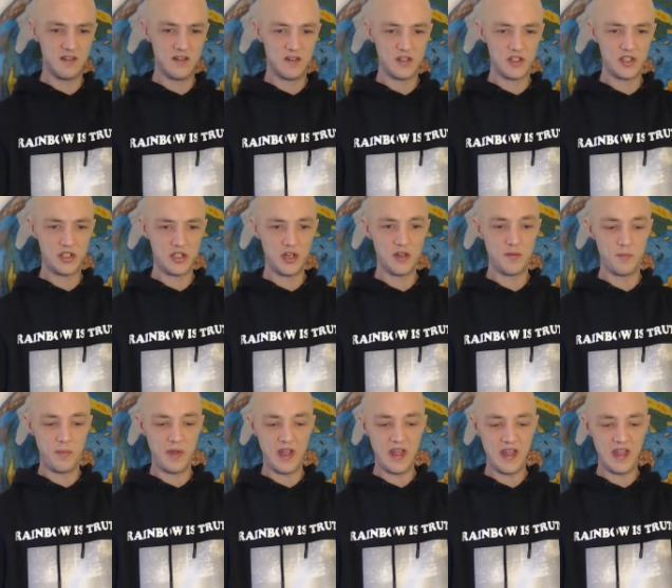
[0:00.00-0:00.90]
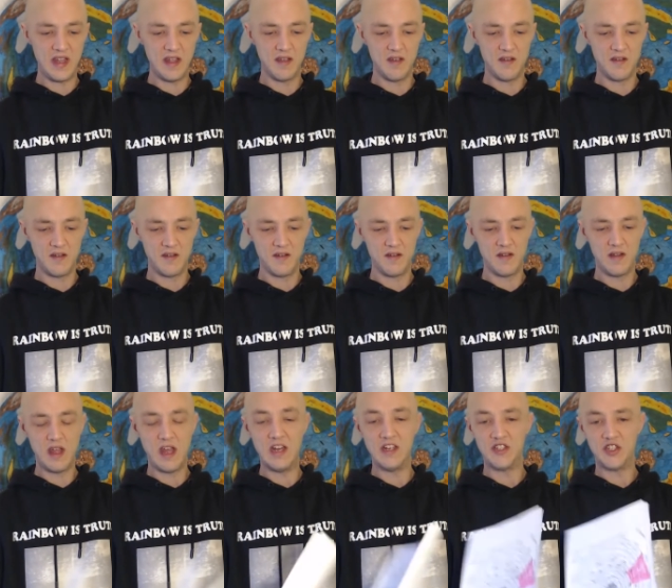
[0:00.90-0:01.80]
should be
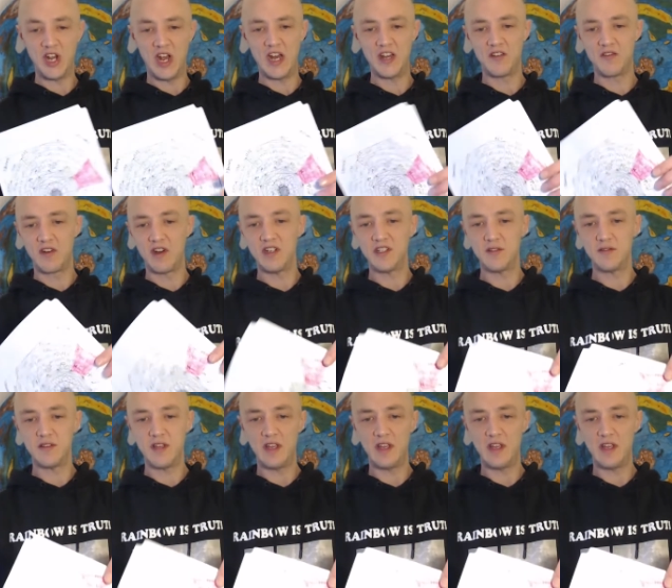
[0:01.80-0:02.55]
in January's